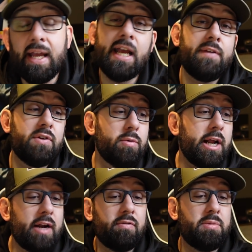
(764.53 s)
And if you run
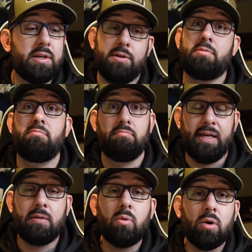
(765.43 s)
out of them, you can just
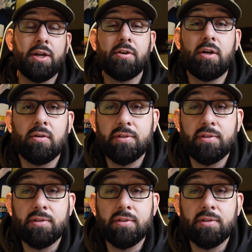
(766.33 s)
make more on your own.